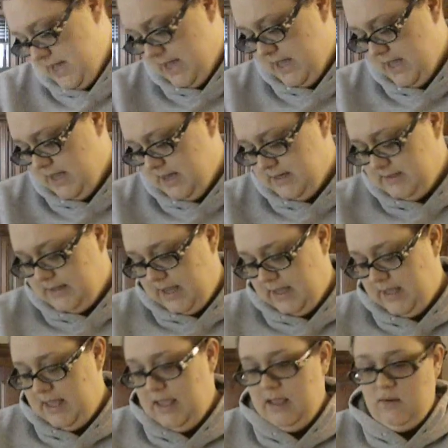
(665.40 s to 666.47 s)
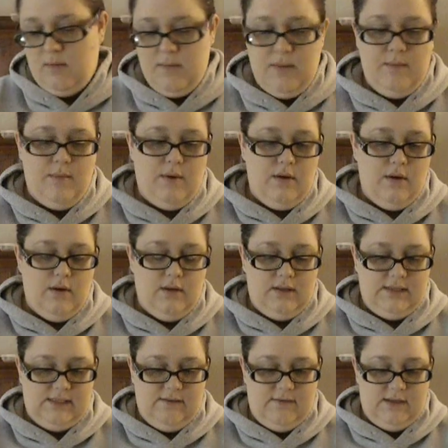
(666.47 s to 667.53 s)
And I can't remember.
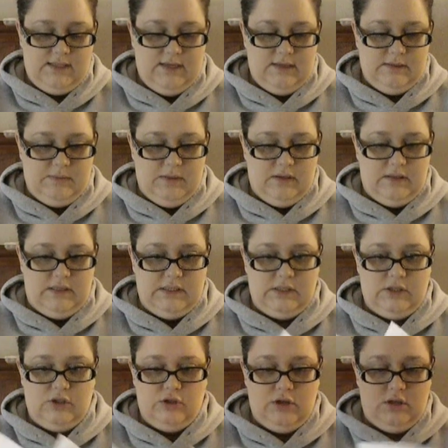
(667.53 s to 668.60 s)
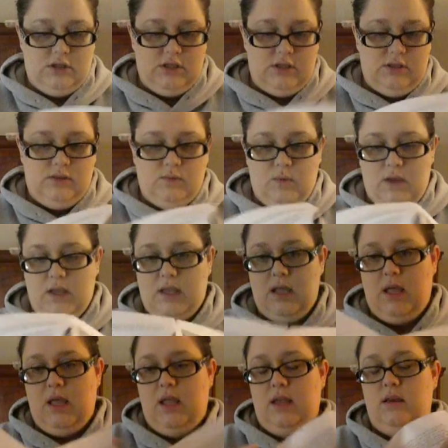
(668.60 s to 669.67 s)
Let's see if it tells me on these instructions what
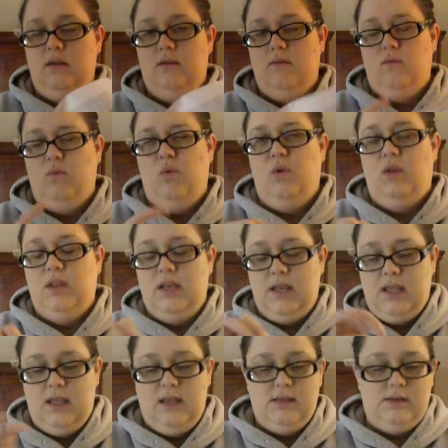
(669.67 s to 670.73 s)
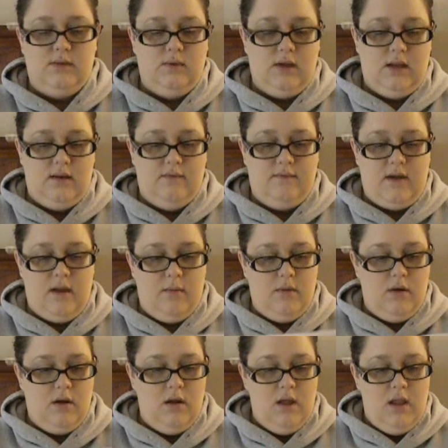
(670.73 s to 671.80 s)
kind of wool it is or what kind of
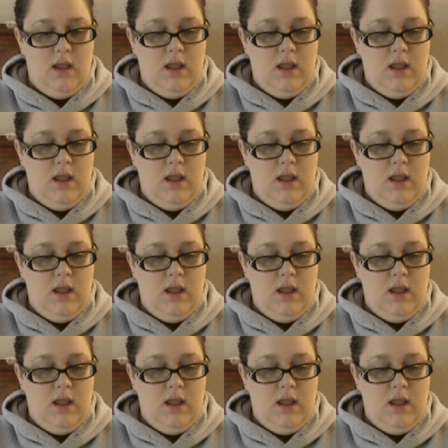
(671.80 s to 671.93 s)
fiber.